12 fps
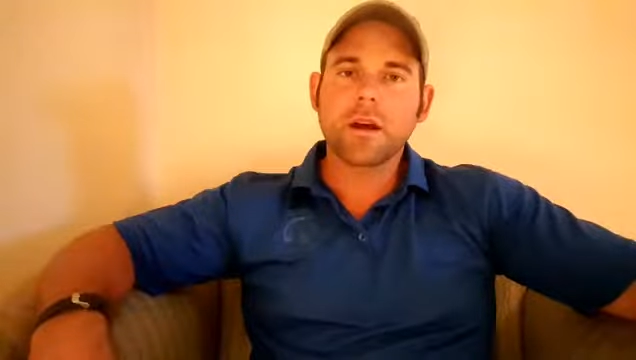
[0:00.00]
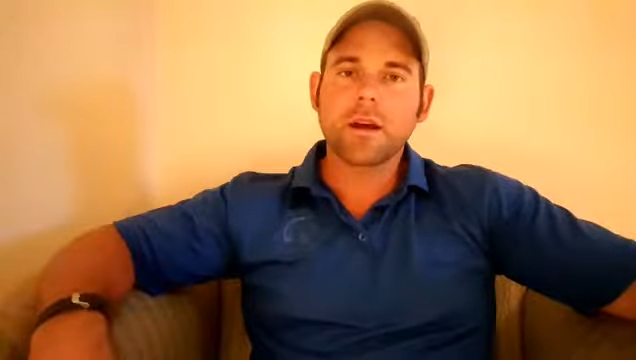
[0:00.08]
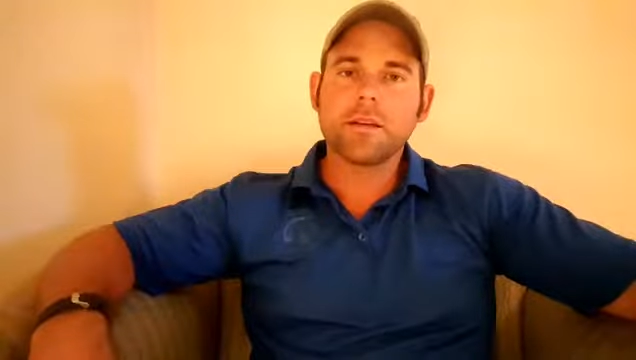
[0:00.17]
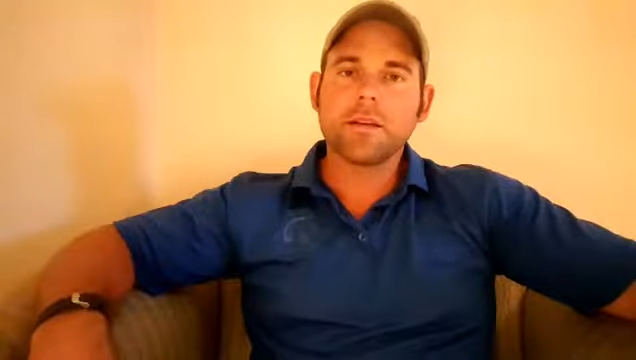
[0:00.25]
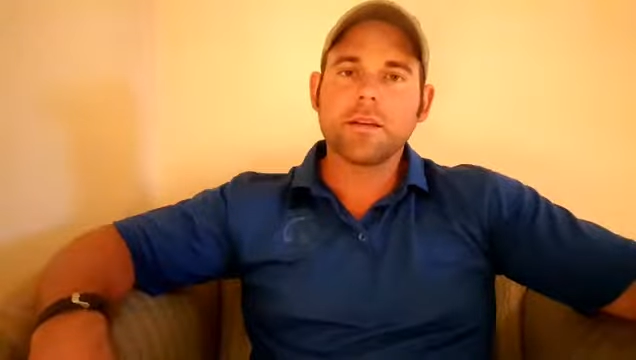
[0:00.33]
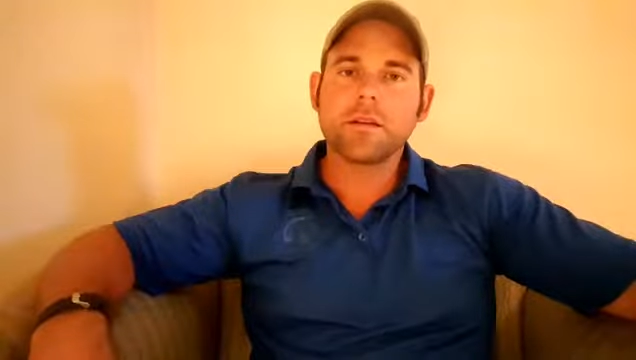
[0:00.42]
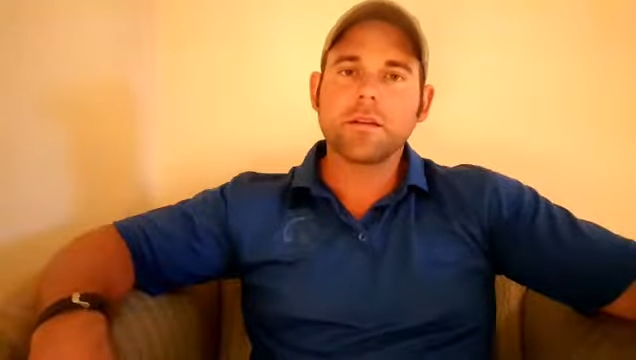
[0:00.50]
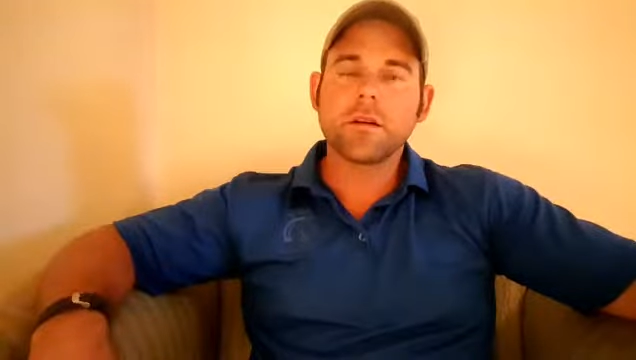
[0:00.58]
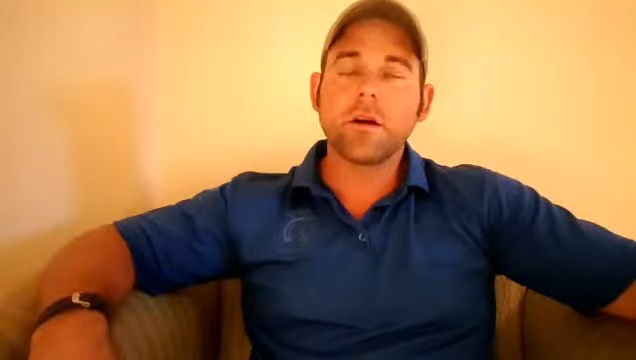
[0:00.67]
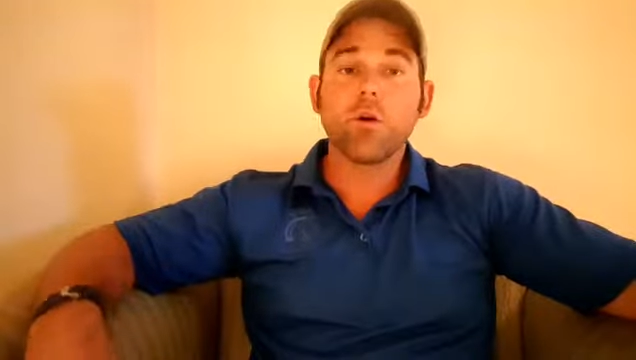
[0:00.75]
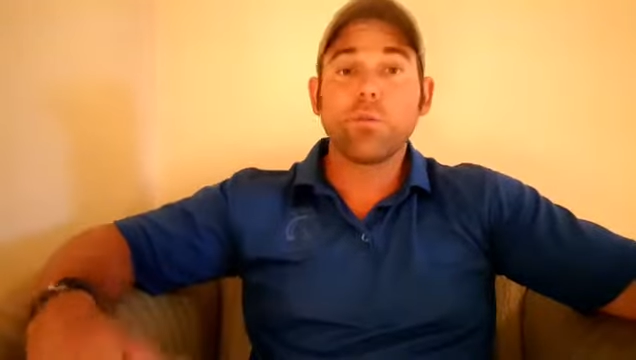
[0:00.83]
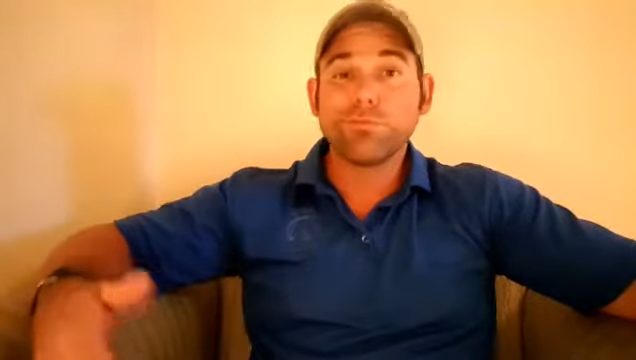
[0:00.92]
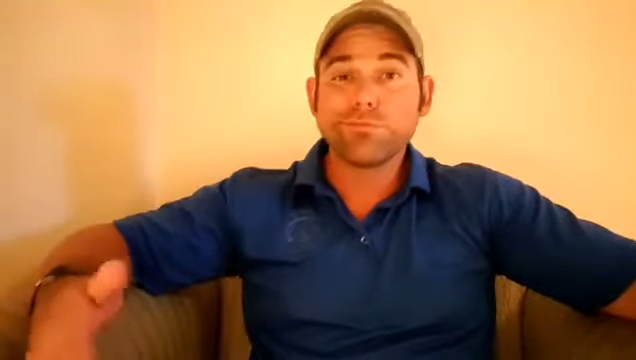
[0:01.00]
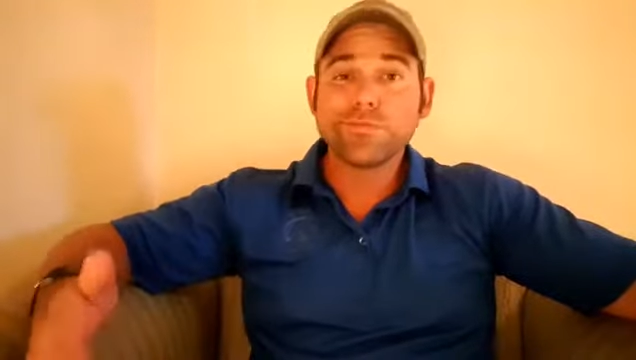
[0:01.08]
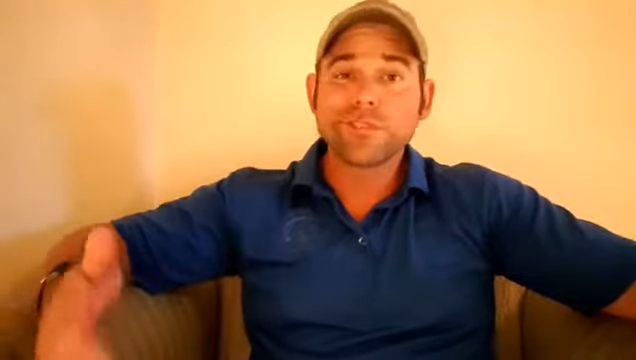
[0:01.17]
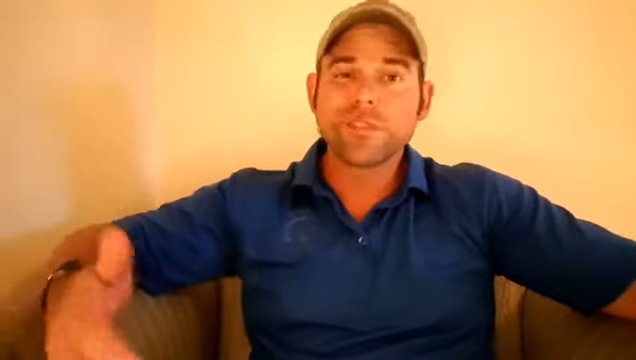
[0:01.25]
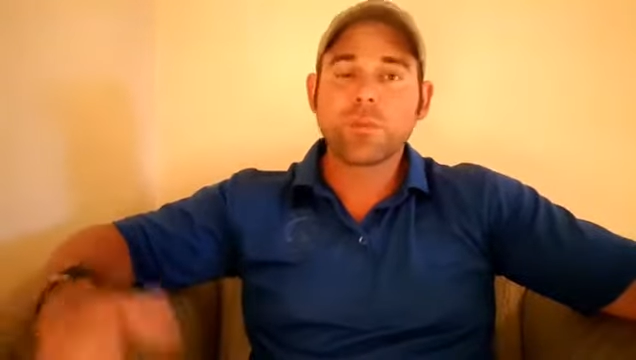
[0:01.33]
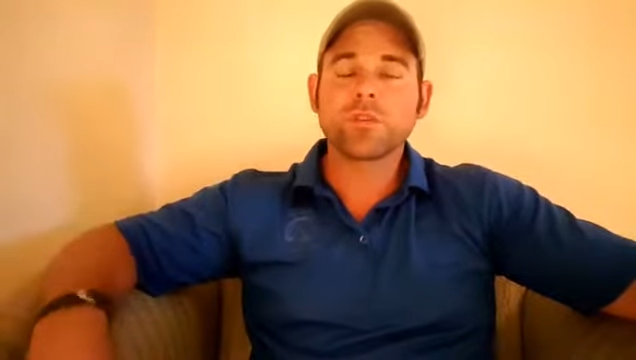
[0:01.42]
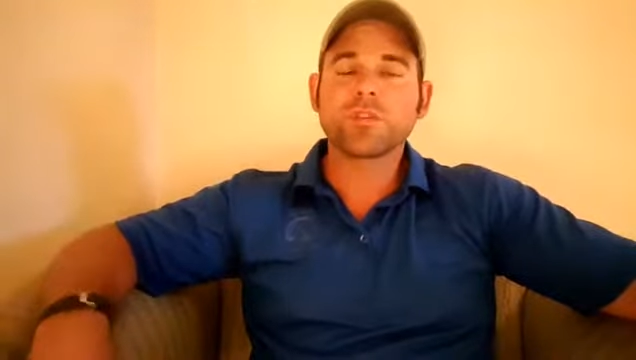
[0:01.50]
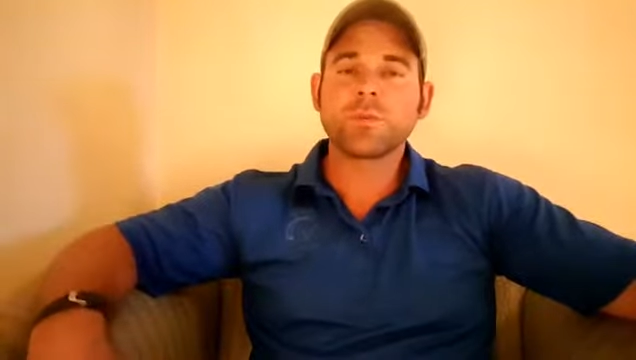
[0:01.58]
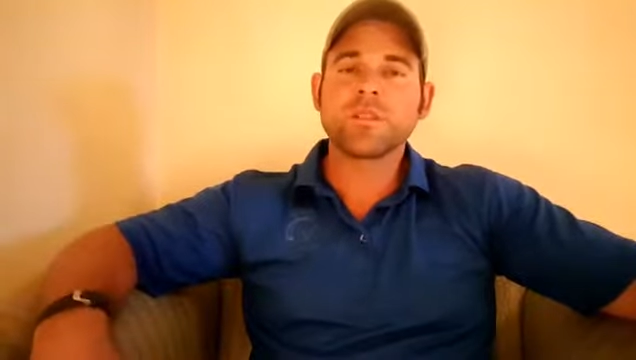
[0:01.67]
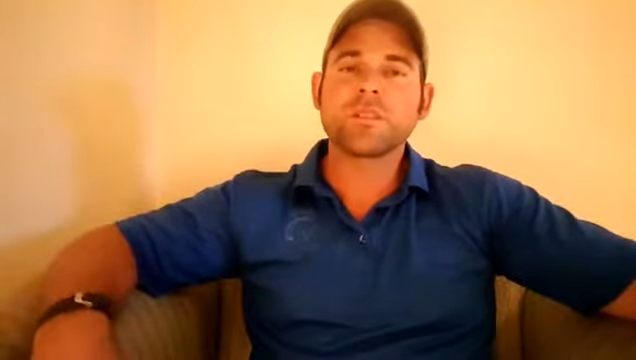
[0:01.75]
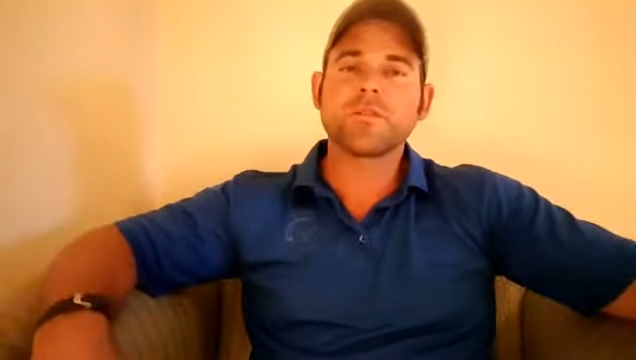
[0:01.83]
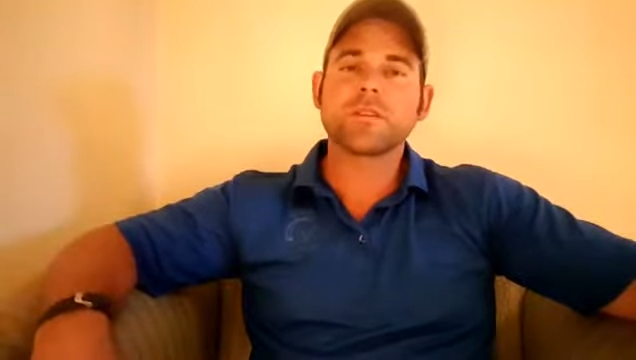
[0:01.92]
I'd need to know some more
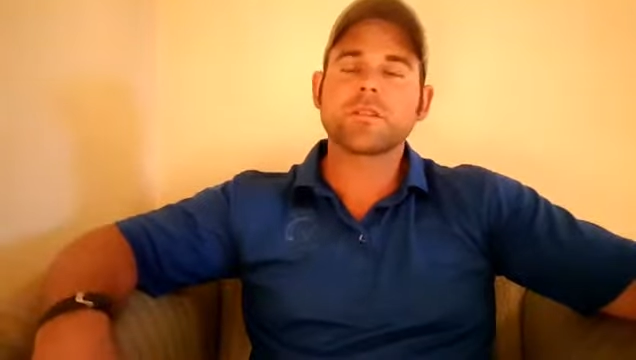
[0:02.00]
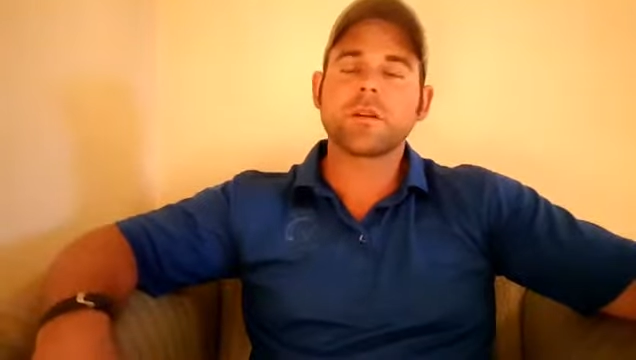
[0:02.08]
specifics